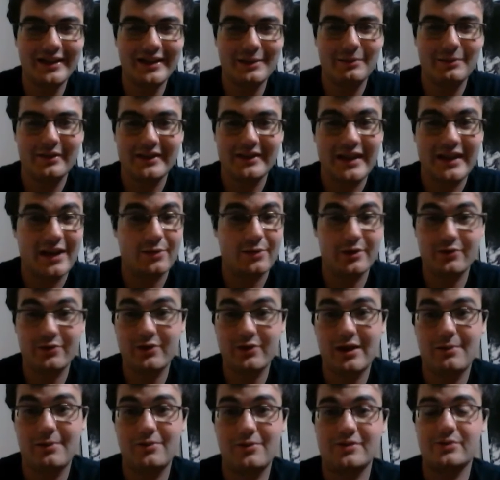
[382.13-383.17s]
But yeah, Rick
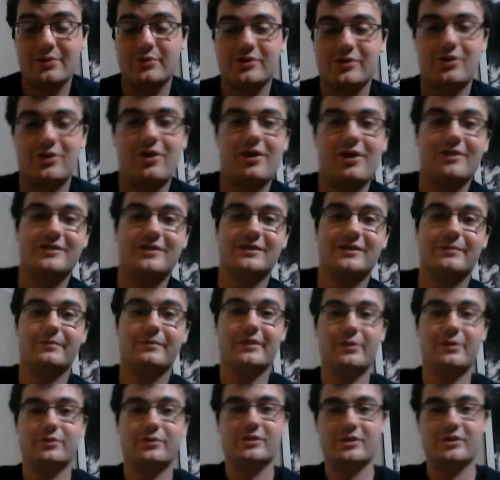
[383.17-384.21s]
Robertson was awesome.
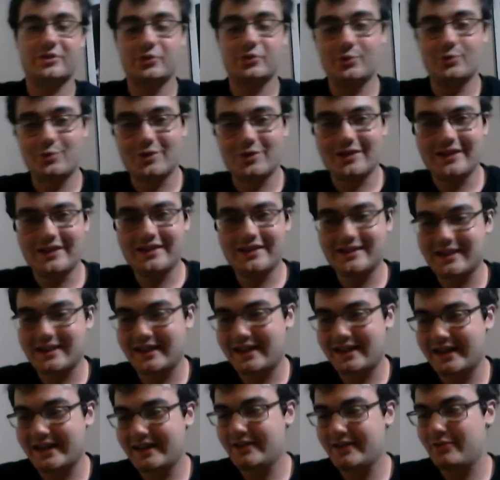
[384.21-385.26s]
He was a super nice
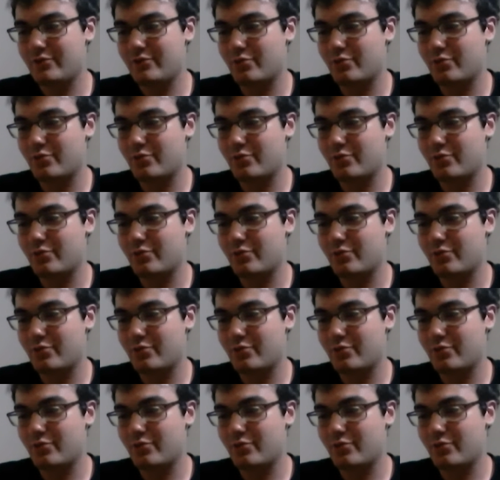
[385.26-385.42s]
guy,